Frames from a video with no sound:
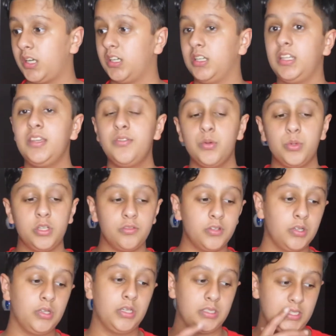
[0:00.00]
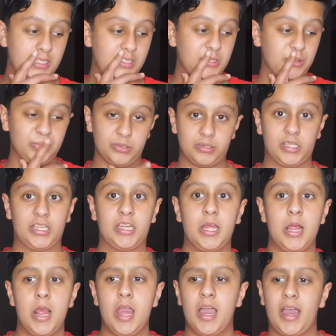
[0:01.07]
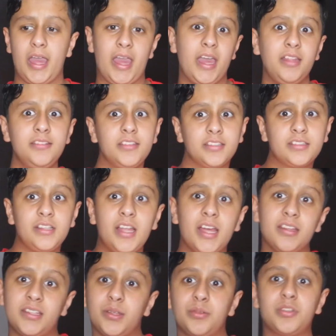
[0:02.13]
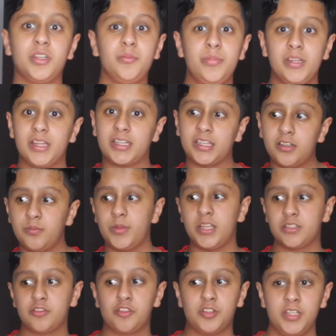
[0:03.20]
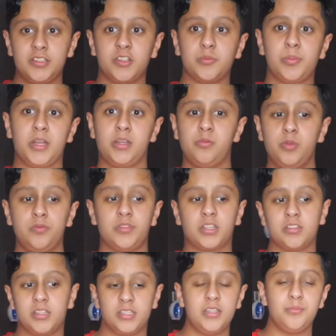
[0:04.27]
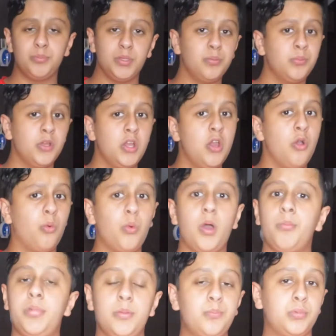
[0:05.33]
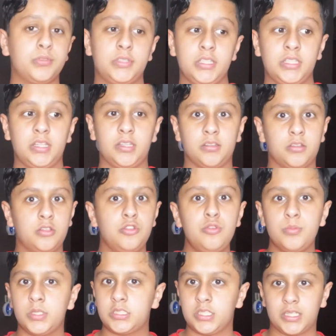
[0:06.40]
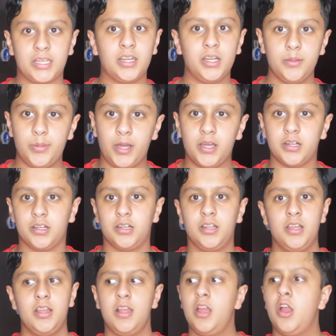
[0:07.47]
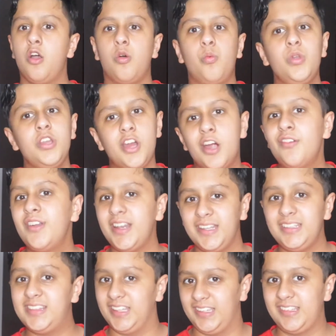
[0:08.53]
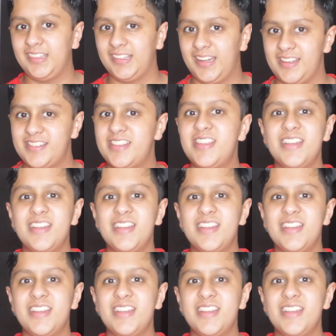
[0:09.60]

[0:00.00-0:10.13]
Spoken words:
And even one of her annotations, it's like, I had this class that was going to be like Harry Magical Creatures, but I removed it because I didn't want people thinking it's too much like Harry Potter. We already think that.